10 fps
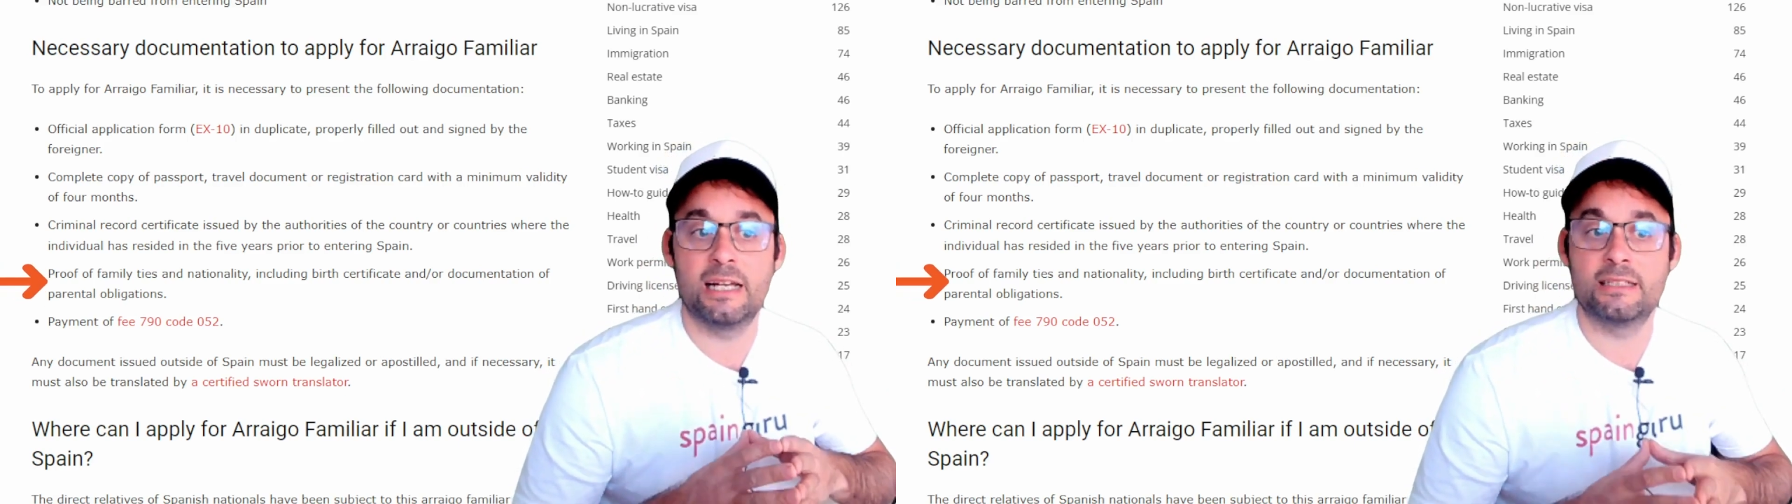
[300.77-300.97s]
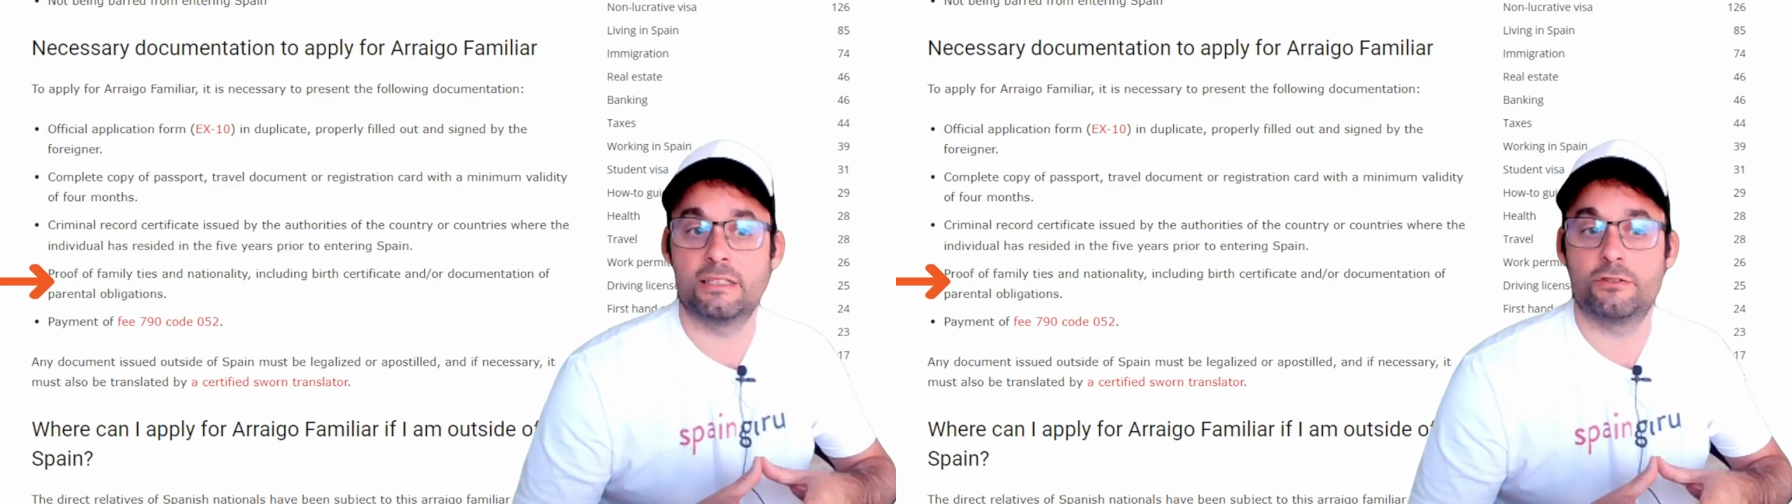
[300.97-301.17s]

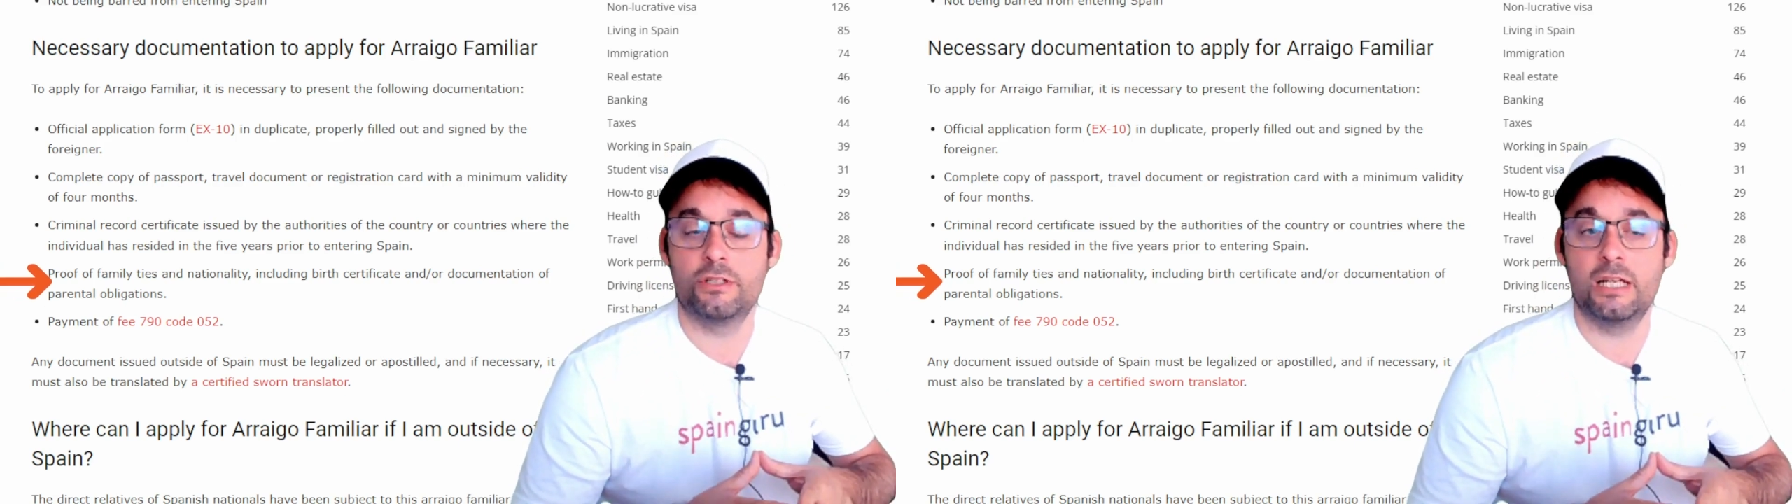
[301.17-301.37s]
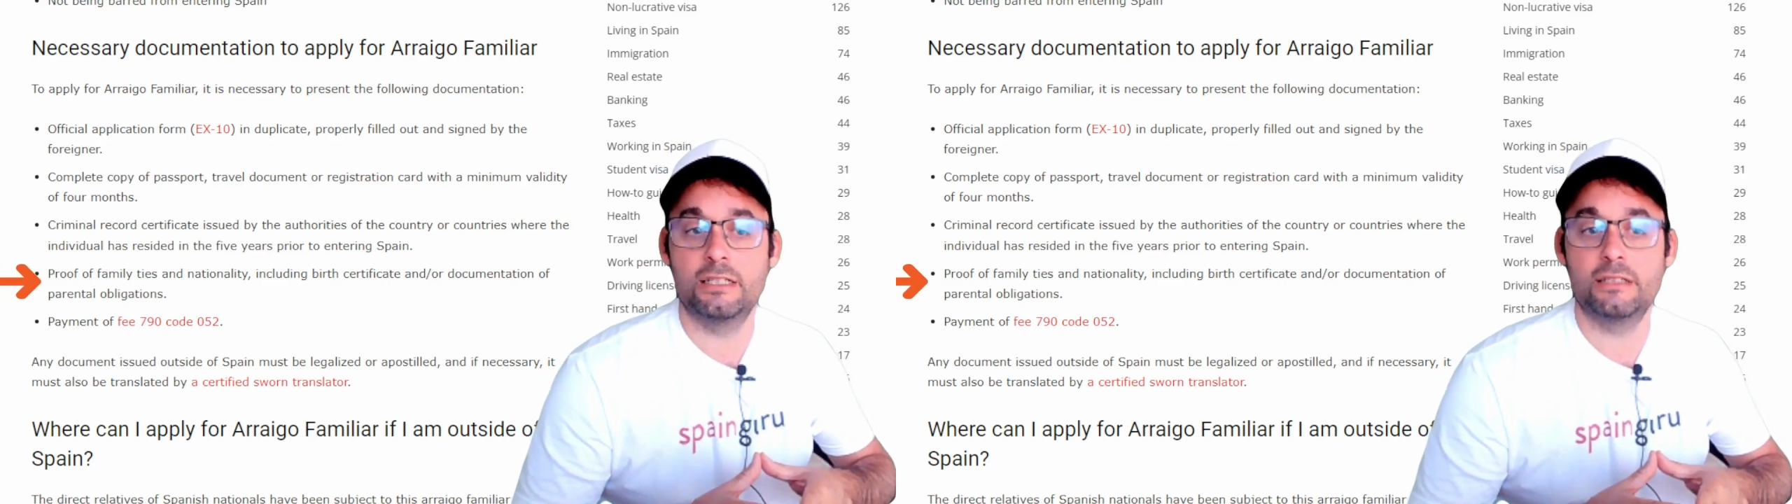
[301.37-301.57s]
and
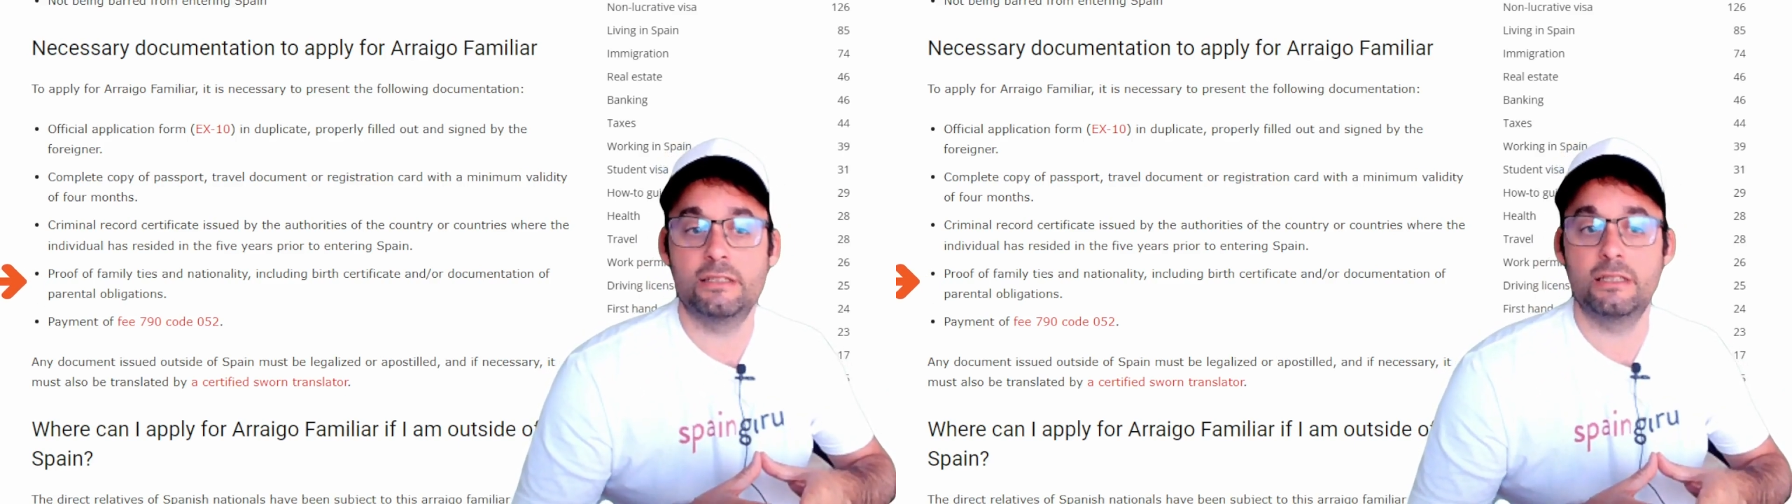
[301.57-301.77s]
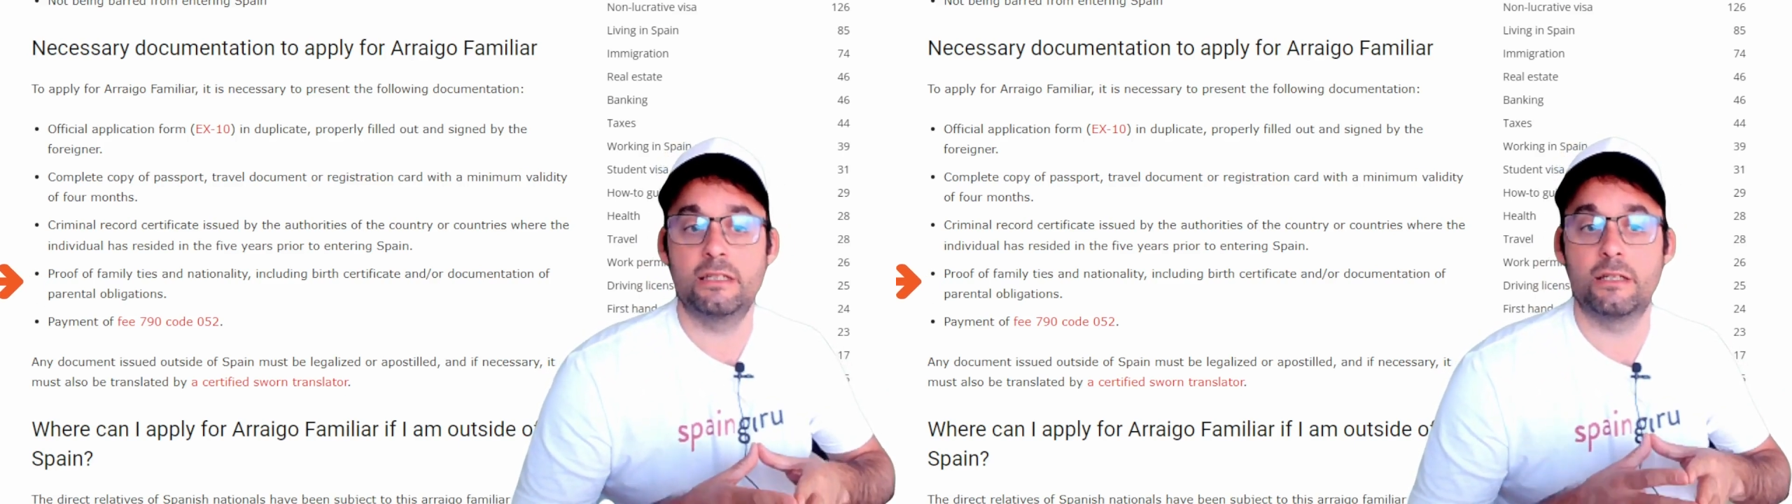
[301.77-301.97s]
nationality,